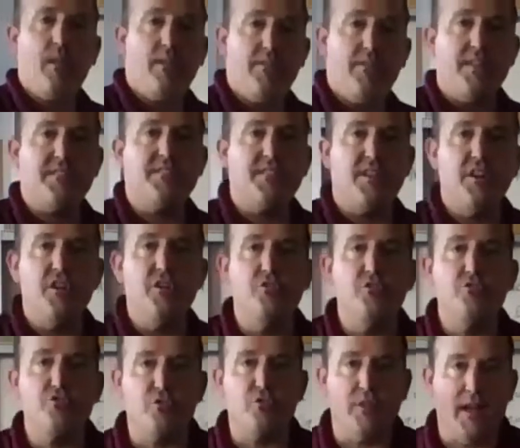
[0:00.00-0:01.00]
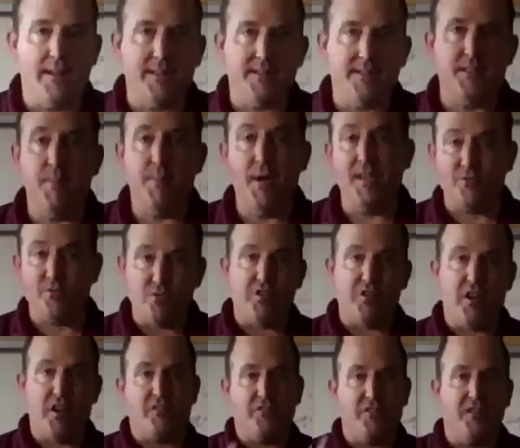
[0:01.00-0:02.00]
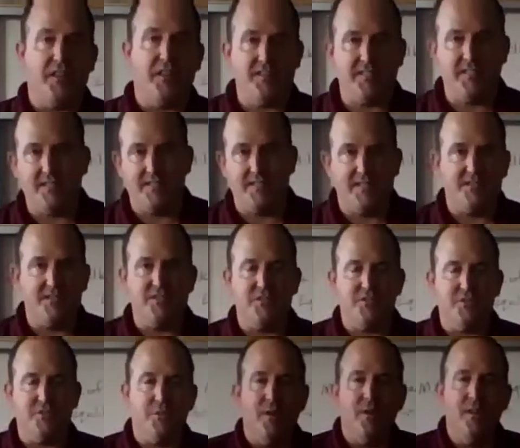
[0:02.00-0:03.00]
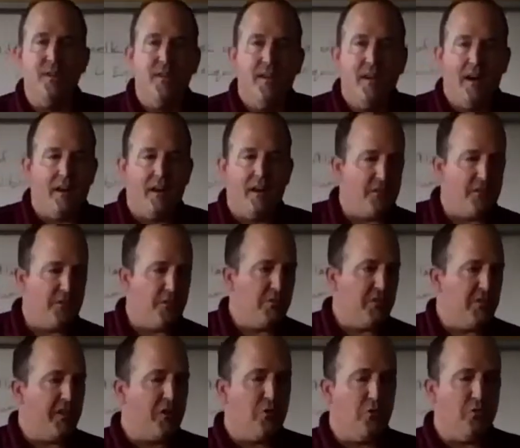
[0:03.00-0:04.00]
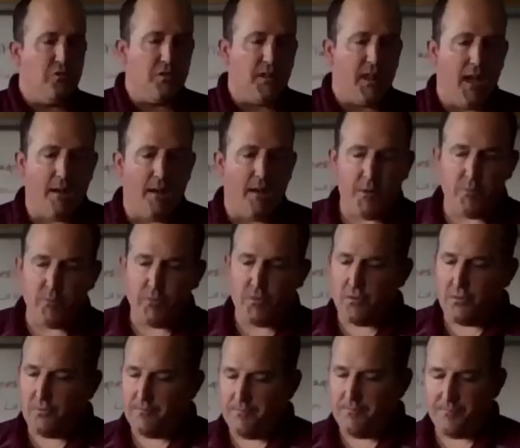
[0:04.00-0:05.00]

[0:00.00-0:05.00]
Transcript: That's going to neutralize the base, which actually gets us into another really cool lab that we'll